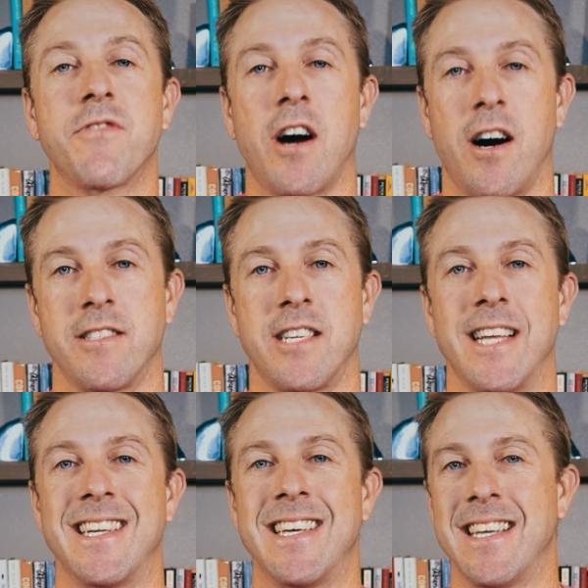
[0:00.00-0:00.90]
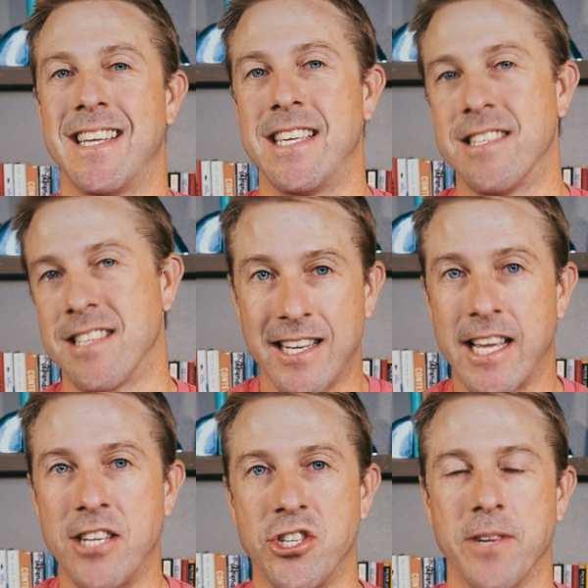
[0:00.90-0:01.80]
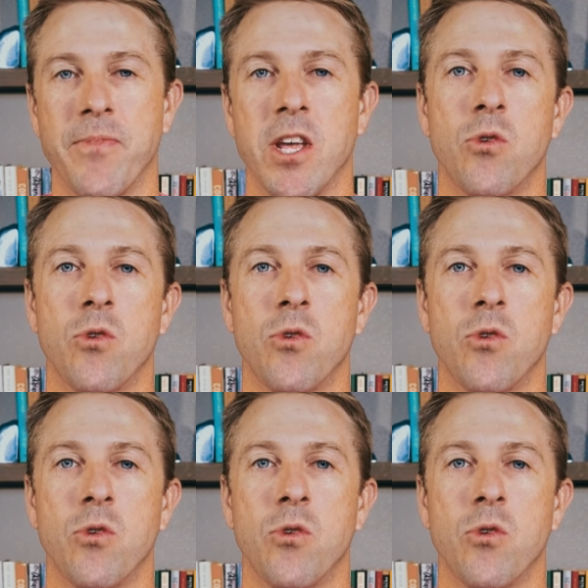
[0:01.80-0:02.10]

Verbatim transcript: of content is engaging.